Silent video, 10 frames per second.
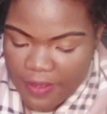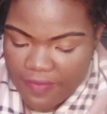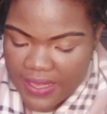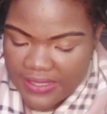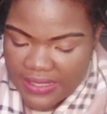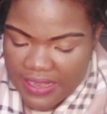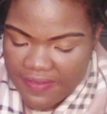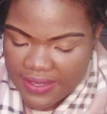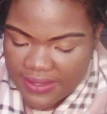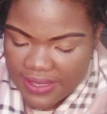Verse
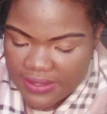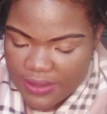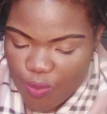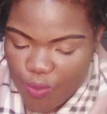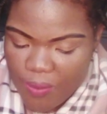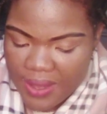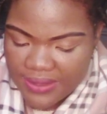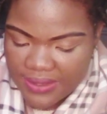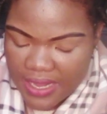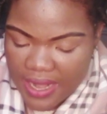11 says, the woman
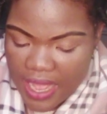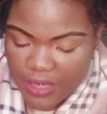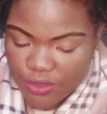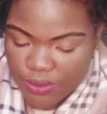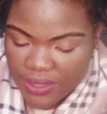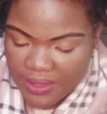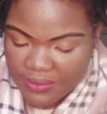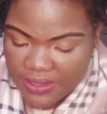said unto him,